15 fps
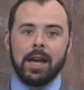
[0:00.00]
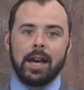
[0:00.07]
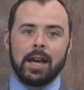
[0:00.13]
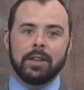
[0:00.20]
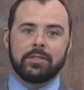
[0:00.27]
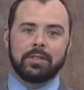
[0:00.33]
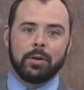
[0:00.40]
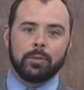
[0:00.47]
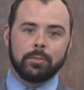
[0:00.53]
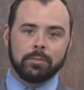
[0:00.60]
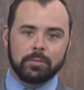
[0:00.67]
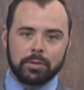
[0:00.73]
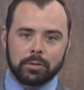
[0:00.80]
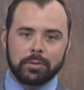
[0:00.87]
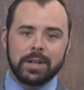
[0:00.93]
And so
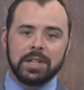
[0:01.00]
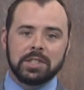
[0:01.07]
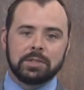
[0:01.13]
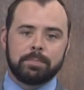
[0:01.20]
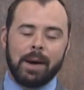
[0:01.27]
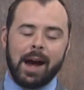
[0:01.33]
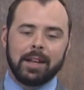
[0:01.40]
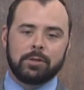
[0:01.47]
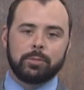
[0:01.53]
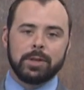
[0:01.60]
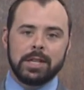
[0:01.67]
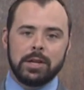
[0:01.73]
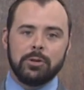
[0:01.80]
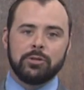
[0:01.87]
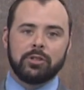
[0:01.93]
three spots we
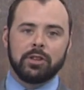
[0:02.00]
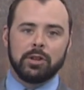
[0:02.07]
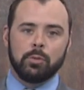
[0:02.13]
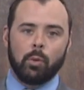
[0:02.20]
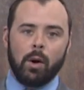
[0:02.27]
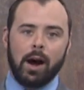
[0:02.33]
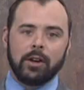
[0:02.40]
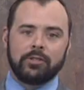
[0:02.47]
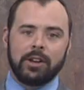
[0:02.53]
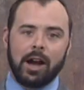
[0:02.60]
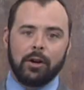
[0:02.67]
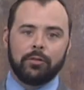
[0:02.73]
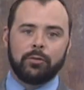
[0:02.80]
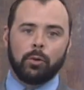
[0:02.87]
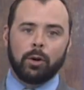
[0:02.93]
usually watch
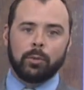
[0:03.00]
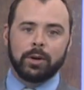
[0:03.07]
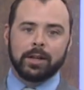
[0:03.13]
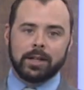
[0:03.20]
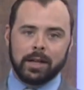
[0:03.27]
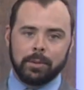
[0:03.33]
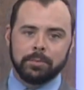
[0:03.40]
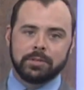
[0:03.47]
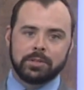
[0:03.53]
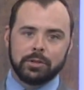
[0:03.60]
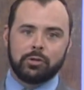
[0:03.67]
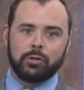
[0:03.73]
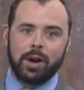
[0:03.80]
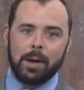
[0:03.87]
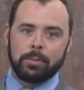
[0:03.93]
out for when it comes to
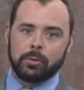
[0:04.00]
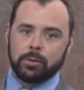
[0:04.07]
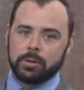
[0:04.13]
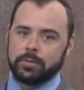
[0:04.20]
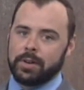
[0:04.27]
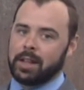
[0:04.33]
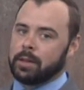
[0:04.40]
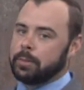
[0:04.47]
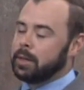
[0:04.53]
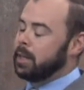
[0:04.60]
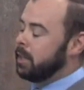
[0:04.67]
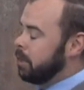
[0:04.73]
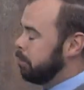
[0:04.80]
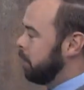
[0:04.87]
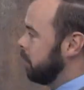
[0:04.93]
tropical development
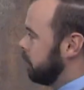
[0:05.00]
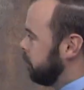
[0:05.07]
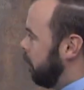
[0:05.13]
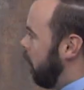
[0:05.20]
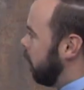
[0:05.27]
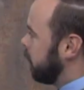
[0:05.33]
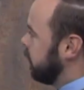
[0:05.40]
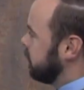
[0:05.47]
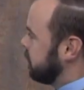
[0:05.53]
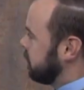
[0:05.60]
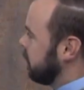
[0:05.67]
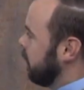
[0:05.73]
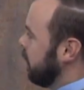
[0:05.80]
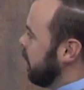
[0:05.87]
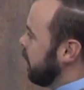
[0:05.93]
in the month of August